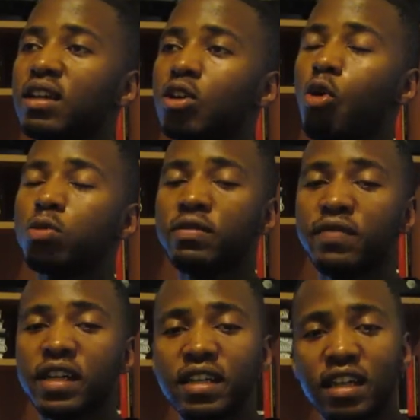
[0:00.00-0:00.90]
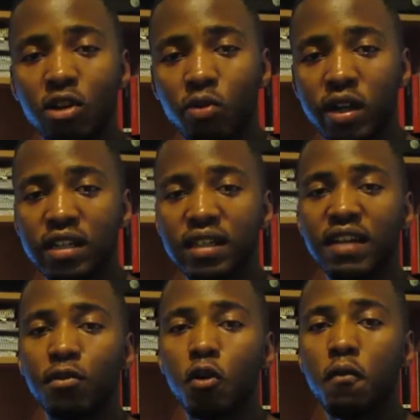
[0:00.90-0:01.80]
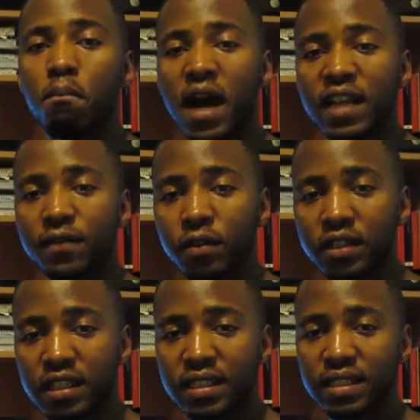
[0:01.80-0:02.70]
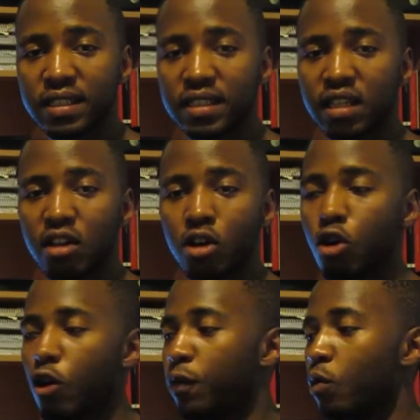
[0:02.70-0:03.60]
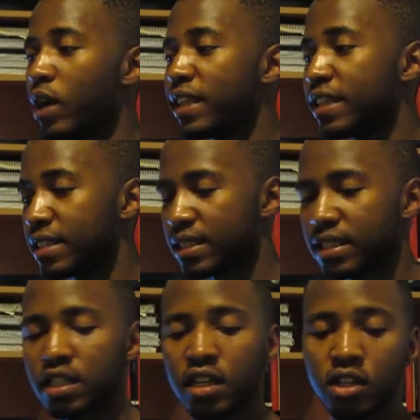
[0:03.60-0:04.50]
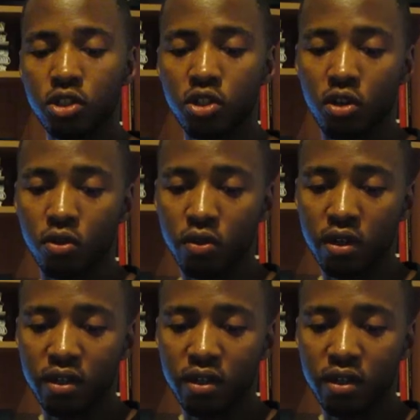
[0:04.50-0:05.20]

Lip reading: cultivate a greater level of mindfulness, of awareness. So